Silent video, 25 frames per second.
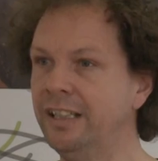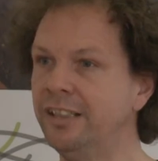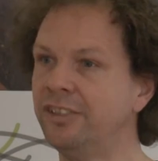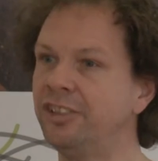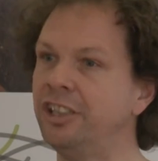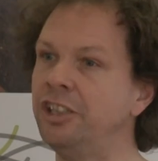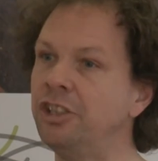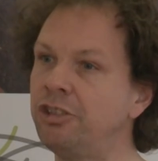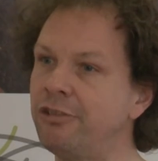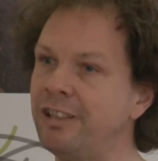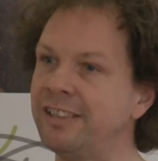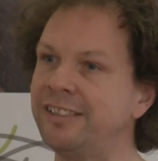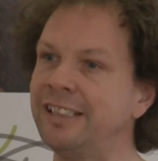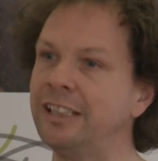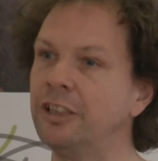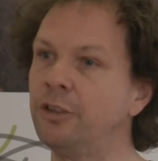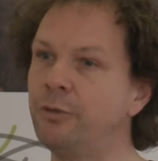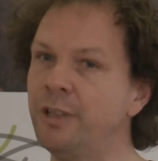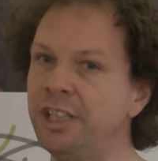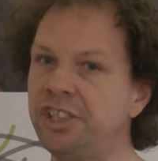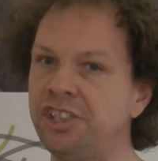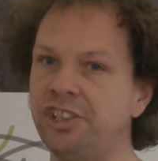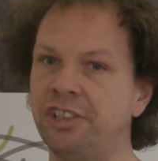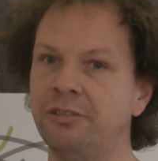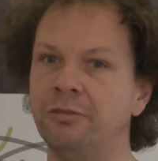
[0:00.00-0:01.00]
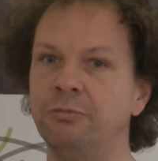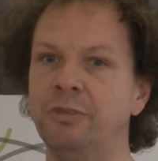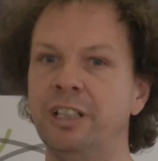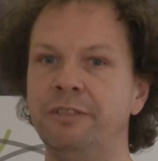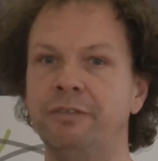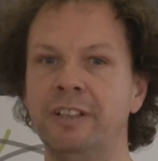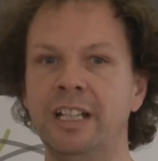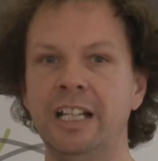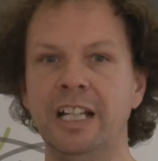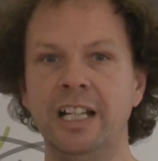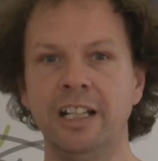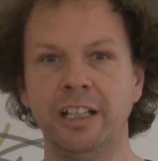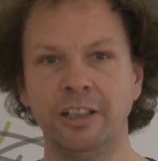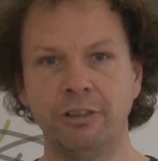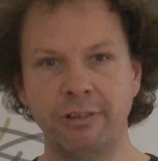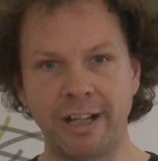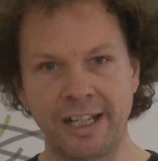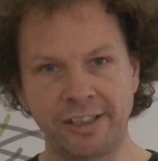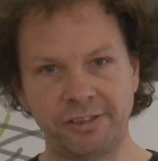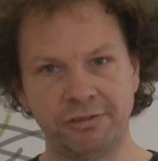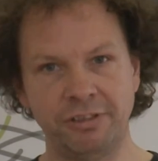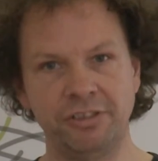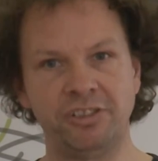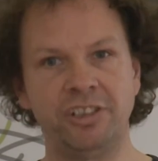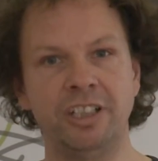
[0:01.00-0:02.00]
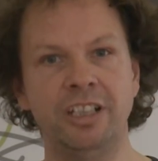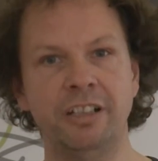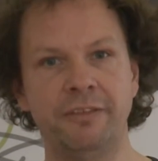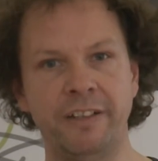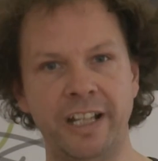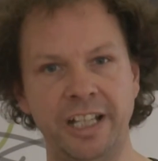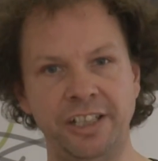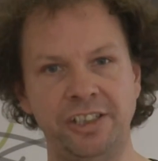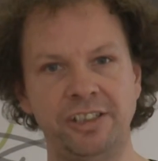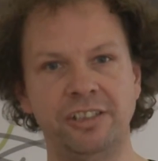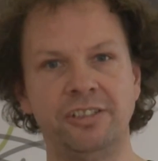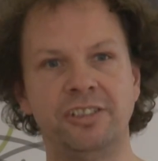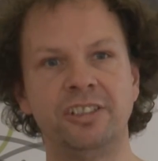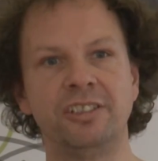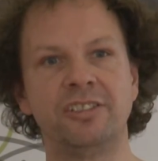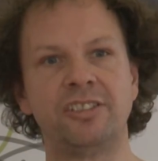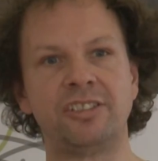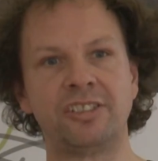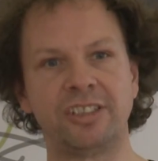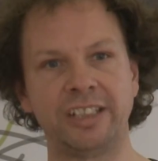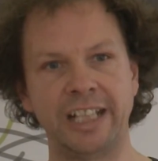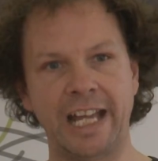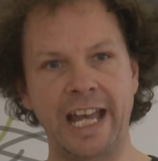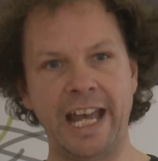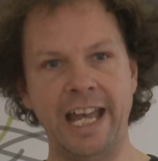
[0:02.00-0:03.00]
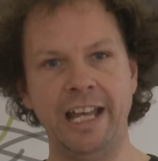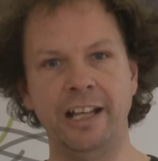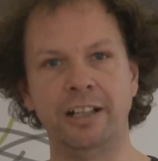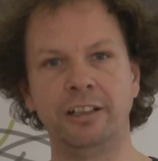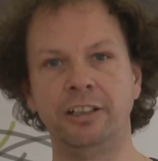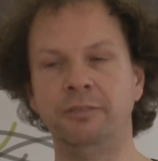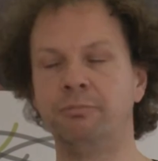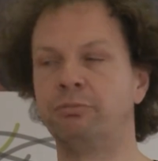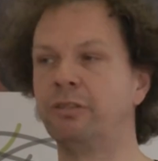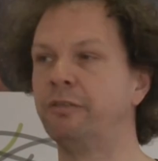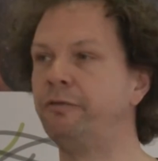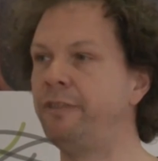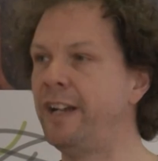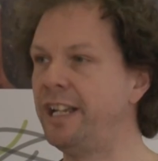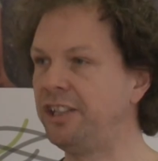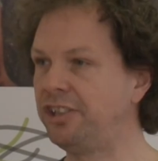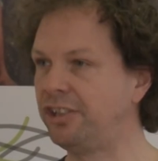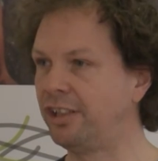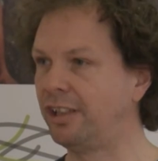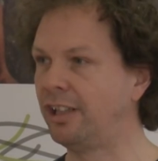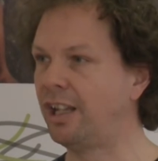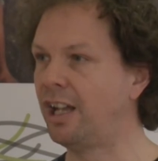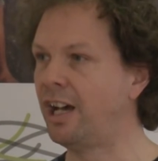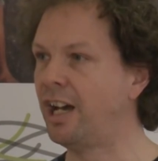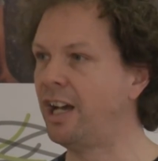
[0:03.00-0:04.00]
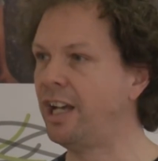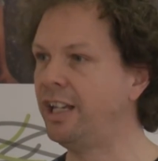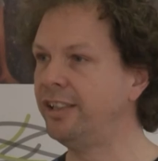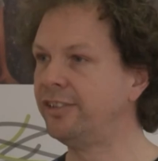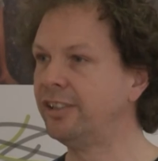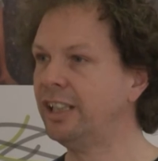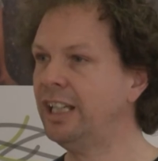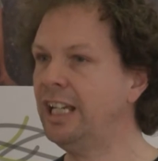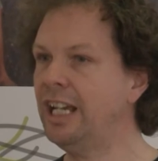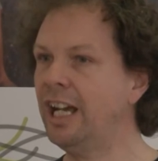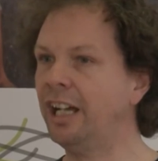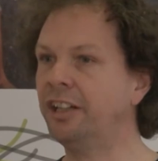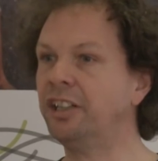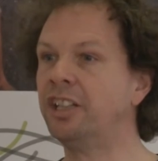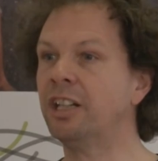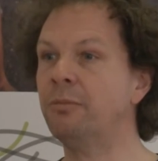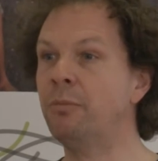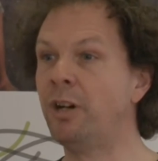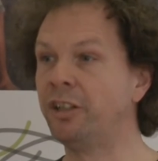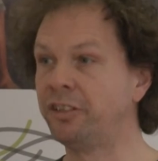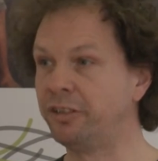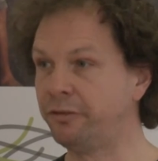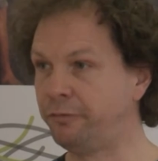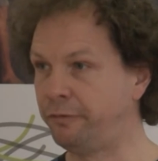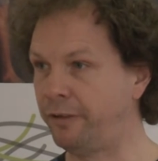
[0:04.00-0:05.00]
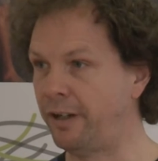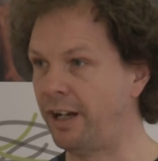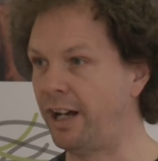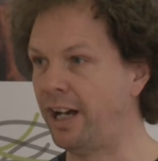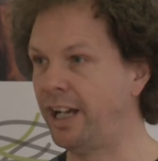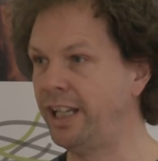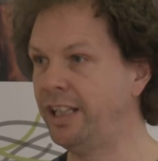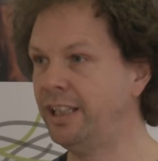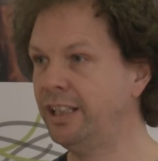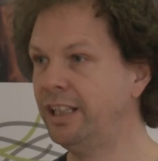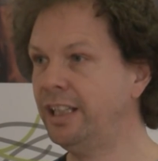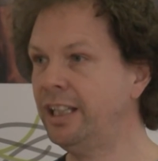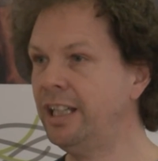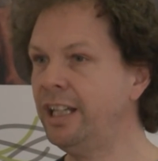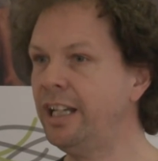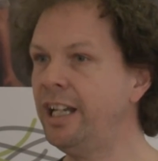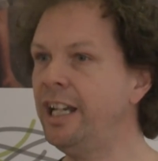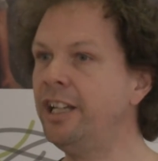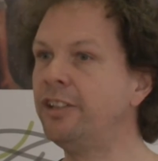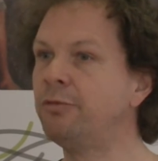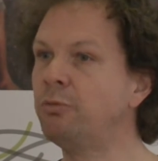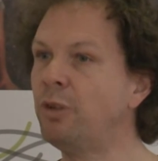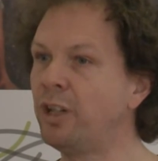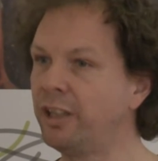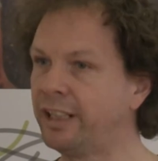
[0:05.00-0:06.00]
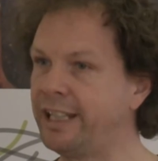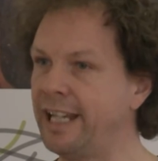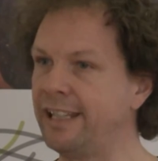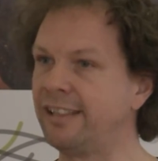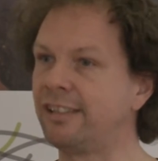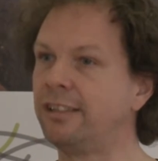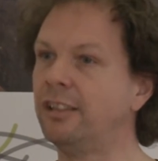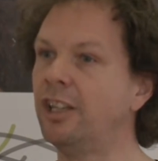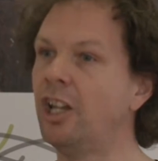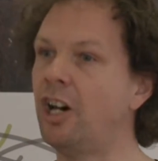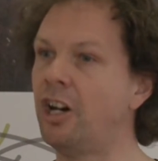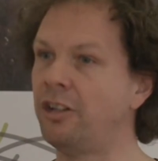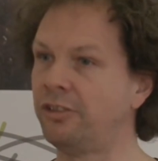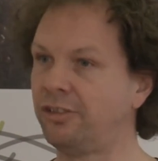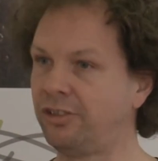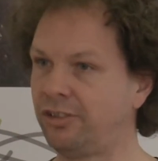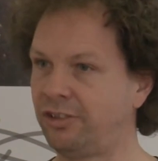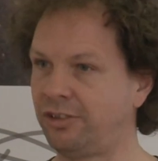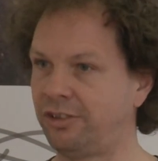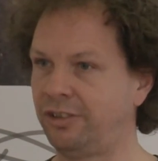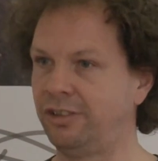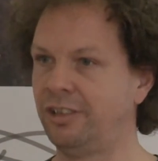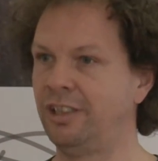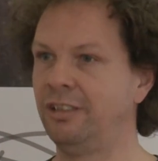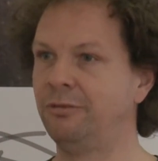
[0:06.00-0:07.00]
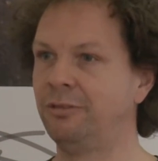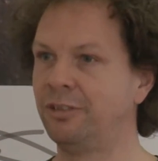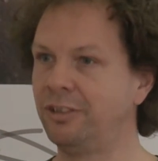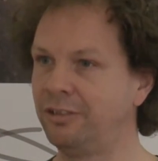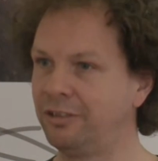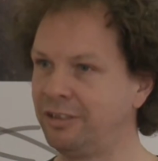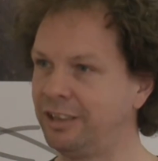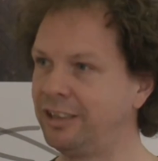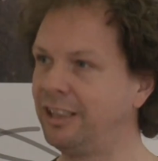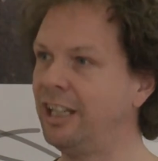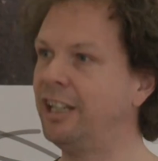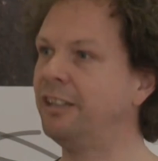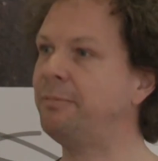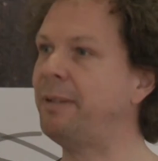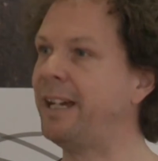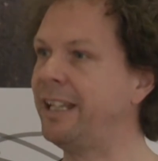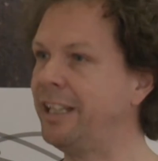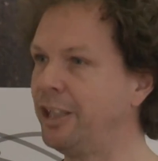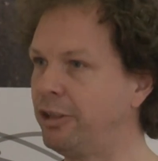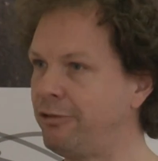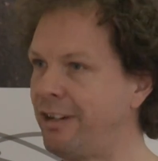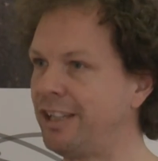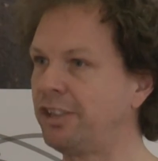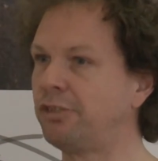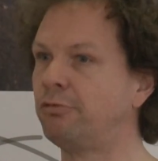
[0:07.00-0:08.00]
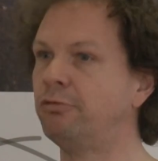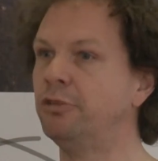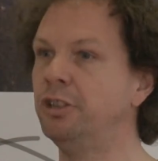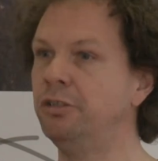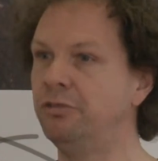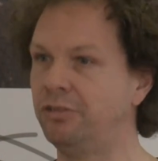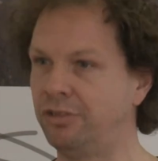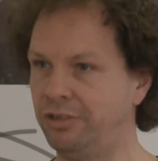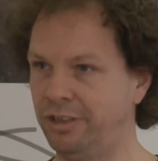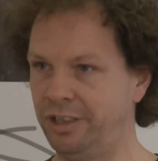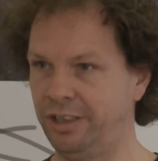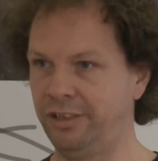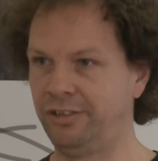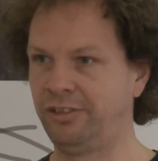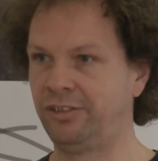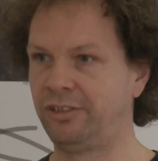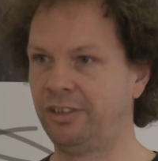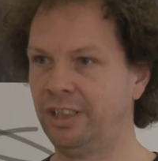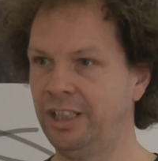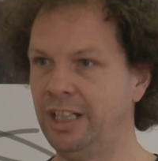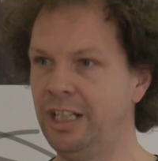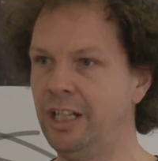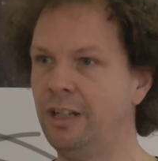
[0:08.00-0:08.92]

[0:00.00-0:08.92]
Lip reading: It's an interesting question with grassroots innovations that scale and professionalise and commodify is what gets lost about the grassrootsness.